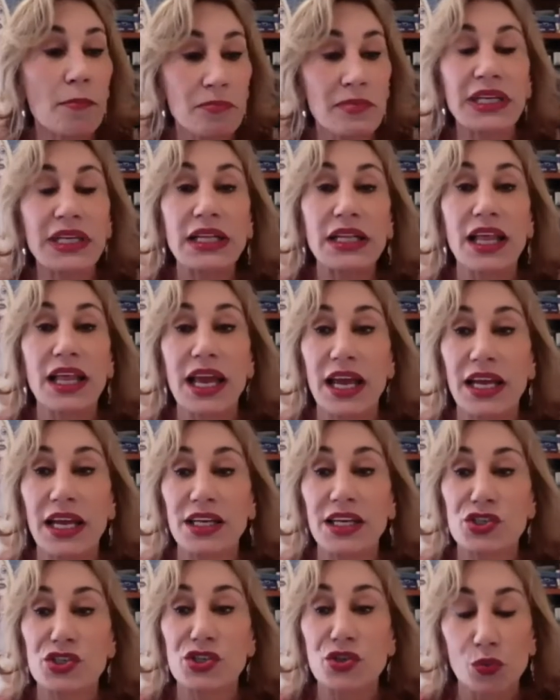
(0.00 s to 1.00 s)

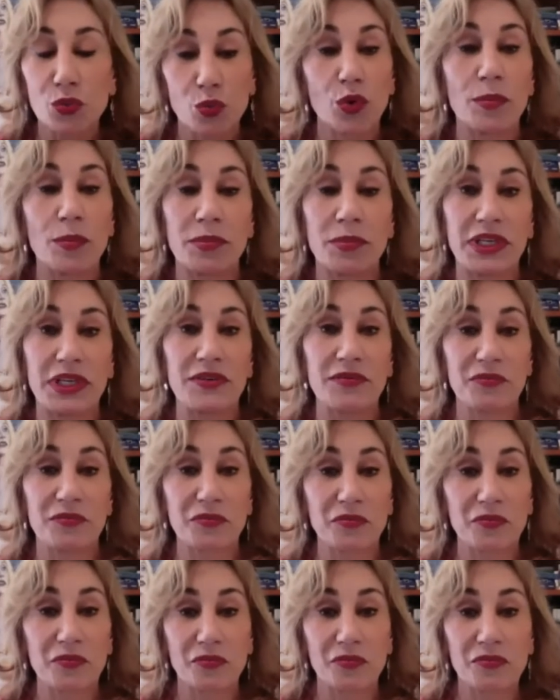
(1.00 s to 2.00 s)
middle-aged woman,
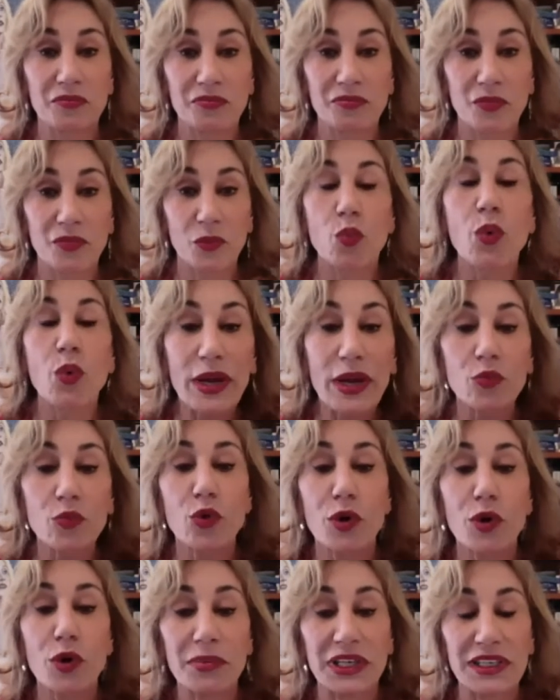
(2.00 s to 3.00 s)
white
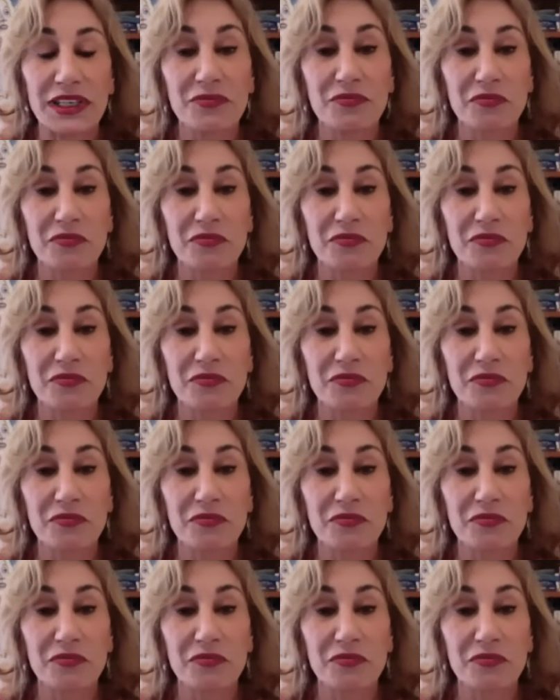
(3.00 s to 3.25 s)
woman.